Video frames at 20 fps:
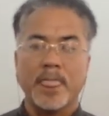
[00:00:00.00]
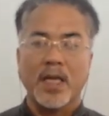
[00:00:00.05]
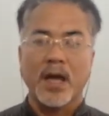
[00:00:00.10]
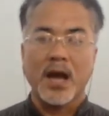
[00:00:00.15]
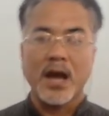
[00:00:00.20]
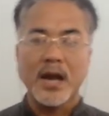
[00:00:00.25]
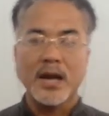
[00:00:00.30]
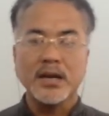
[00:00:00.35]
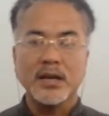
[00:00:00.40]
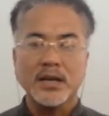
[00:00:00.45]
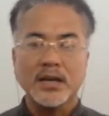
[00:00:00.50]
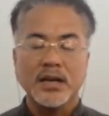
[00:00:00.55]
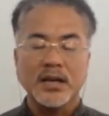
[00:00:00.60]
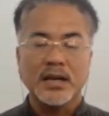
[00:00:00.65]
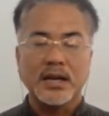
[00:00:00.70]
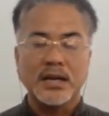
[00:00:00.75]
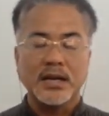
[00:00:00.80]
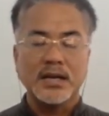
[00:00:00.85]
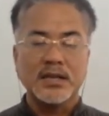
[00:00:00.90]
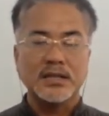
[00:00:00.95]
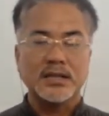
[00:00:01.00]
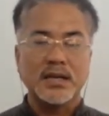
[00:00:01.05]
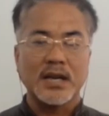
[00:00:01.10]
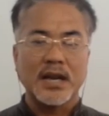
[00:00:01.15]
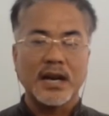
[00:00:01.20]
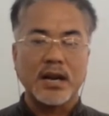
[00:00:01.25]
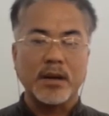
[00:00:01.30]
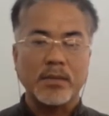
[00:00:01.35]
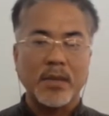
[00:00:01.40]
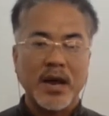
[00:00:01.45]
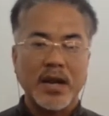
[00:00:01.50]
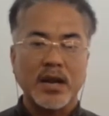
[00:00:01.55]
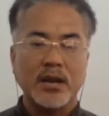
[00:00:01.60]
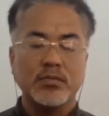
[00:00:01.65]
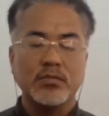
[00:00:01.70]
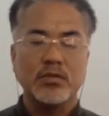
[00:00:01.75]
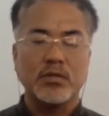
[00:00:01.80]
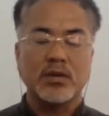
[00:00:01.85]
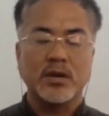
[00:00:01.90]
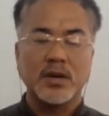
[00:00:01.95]
And it's
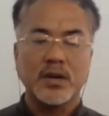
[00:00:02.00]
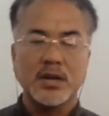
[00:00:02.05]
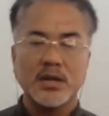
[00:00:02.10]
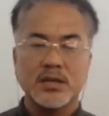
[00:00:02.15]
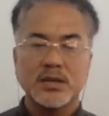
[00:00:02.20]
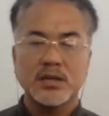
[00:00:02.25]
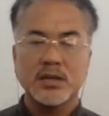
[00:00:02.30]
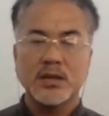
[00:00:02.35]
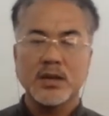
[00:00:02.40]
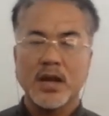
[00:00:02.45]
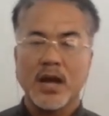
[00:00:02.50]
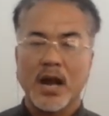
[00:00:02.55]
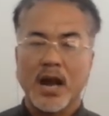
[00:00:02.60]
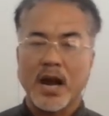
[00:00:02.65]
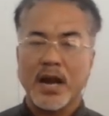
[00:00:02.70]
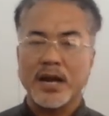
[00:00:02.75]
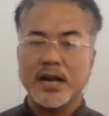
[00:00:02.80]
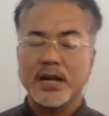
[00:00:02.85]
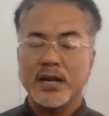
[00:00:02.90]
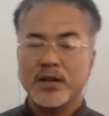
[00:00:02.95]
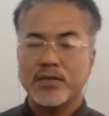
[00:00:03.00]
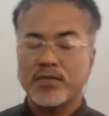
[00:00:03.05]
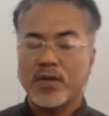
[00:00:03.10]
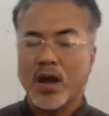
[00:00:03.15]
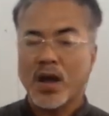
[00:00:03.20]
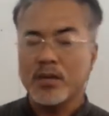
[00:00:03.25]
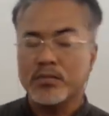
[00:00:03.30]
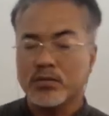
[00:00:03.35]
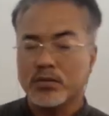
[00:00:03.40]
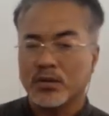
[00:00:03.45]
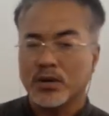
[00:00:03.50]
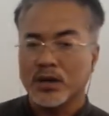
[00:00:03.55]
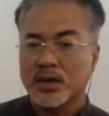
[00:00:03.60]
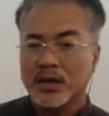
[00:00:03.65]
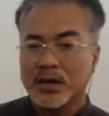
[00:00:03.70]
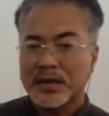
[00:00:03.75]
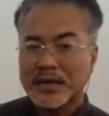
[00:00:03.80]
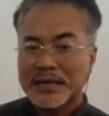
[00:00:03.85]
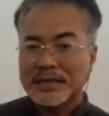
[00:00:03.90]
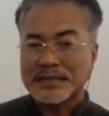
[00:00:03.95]
admirable, it's identifiable,
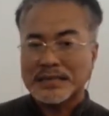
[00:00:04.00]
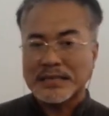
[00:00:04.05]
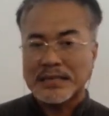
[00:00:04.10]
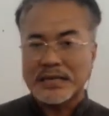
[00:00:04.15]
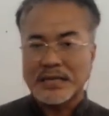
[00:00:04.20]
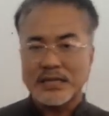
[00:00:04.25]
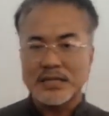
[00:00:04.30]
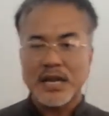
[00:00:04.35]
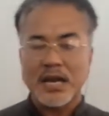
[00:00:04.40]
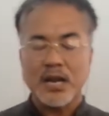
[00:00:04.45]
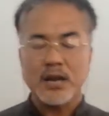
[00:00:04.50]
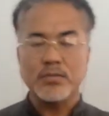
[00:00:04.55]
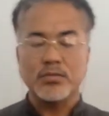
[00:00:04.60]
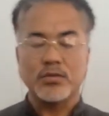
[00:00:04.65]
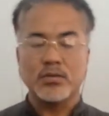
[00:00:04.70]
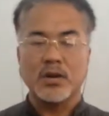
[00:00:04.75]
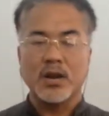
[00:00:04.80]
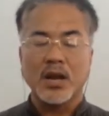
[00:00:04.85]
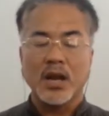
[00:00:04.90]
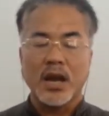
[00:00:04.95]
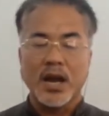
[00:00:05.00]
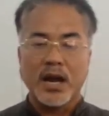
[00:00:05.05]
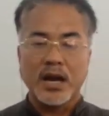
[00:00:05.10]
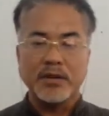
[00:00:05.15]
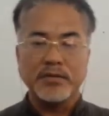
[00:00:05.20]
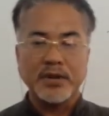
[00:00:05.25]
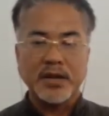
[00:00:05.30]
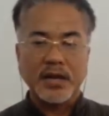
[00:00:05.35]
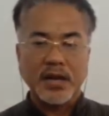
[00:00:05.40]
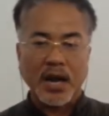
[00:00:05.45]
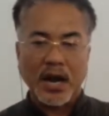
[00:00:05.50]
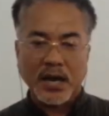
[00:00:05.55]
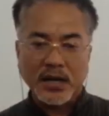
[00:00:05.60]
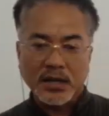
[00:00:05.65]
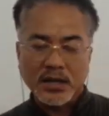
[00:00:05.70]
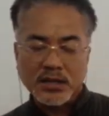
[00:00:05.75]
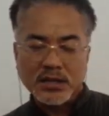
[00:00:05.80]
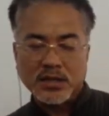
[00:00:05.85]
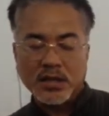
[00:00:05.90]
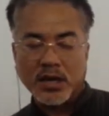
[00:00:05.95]
it's desirable, and we can
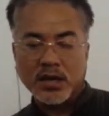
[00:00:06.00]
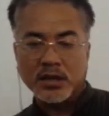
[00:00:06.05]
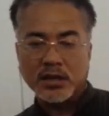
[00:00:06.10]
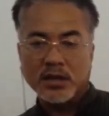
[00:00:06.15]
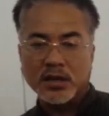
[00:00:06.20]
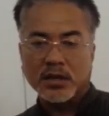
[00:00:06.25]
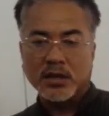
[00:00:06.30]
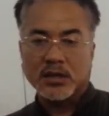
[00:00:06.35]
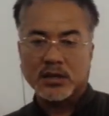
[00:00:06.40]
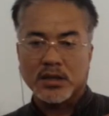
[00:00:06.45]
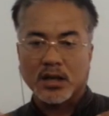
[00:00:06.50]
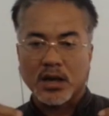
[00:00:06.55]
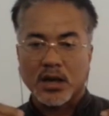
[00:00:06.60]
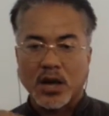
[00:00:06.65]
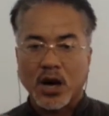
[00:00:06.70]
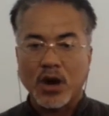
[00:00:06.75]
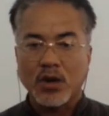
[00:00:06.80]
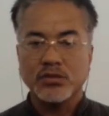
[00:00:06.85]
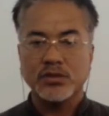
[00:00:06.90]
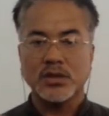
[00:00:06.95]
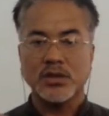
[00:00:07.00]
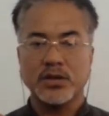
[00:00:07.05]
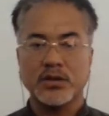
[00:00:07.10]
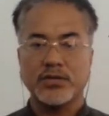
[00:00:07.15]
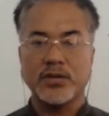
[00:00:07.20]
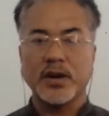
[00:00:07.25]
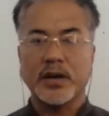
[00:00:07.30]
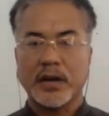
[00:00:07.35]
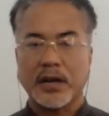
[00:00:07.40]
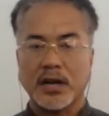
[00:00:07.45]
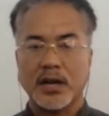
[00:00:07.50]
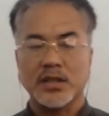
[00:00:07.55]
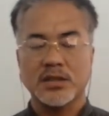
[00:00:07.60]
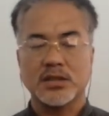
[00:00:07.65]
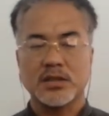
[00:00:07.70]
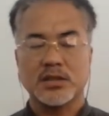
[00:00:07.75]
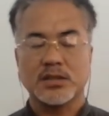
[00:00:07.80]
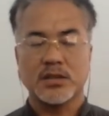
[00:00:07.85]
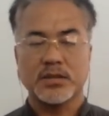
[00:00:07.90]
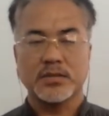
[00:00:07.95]
understand the cause and effect
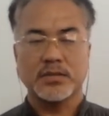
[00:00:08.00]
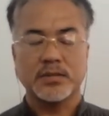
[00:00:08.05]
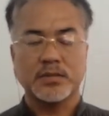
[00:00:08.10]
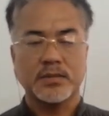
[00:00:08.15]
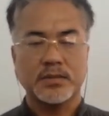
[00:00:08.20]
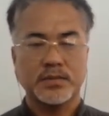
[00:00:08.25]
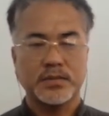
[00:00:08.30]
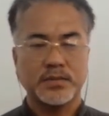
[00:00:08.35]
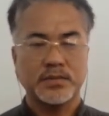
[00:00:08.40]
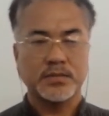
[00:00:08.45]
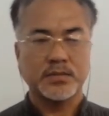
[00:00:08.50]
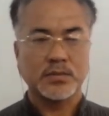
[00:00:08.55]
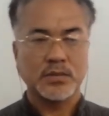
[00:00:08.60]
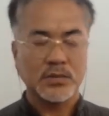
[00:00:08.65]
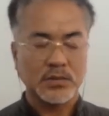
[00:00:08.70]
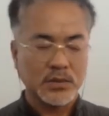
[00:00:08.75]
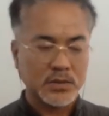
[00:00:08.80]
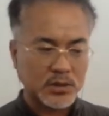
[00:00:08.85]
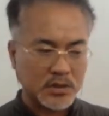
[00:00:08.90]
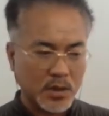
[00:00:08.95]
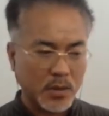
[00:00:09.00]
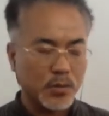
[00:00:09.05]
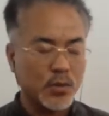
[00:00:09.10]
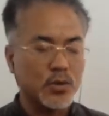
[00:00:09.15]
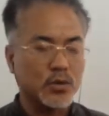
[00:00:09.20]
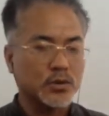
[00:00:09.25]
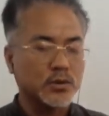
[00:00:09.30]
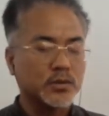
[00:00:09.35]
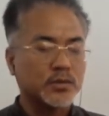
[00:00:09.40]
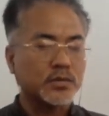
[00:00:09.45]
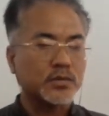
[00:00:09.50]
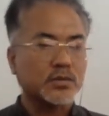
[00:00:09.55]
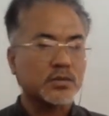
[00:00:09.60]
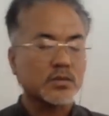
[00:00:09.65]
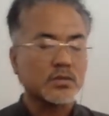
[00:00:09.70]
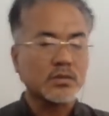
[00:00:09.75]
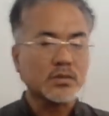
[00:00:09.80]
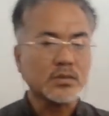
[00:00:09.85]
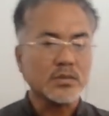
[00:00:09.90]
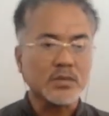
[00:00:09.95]
relationship. Suppose
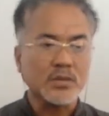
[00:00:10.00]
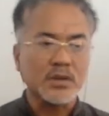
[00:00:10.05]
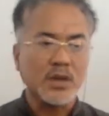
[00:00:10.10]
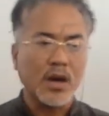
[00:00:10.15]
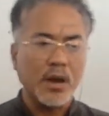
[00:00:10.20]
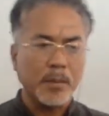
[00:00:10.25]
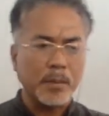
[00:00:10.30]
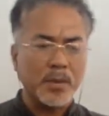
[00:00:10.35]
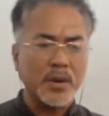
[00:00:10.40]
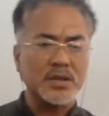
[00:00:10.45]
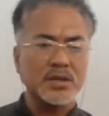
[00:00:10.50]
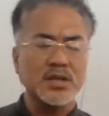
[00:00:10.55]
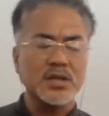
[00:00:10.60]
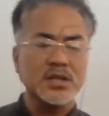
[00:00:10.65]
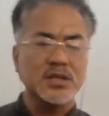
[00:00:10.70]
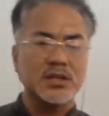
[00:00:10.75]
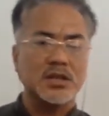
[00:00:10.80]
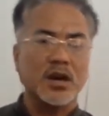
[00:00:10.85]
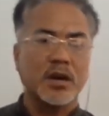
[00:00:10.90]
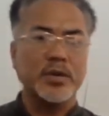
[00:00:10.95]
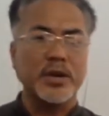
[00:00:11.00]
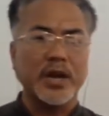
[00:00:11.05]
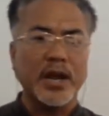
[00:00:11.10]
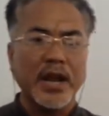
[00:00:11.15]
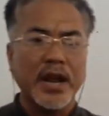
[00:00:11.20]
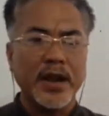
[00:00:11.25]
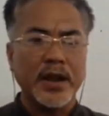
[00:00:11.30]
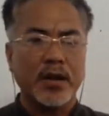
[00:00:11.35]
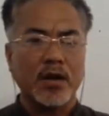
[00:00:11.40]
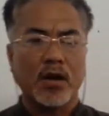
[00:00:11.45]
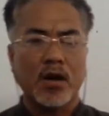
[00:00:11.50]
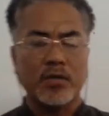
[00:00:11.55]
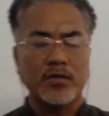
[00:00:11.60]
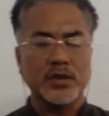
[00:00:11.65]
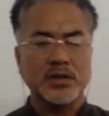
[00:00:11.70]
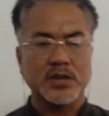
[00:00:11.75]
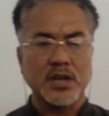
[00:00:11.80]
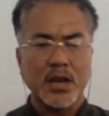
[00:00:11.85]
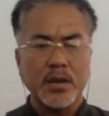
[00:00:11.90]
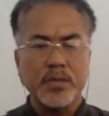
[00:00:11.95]
a person is coming late office
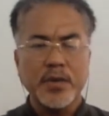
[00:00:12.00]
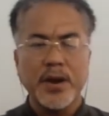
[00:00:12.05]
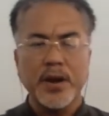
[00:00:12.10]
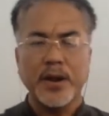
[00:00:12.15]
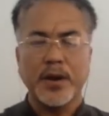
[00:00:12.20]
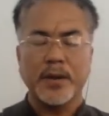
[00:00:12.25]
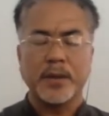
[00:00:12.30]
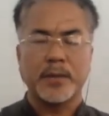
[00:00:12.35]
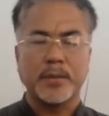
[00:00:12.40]
every day.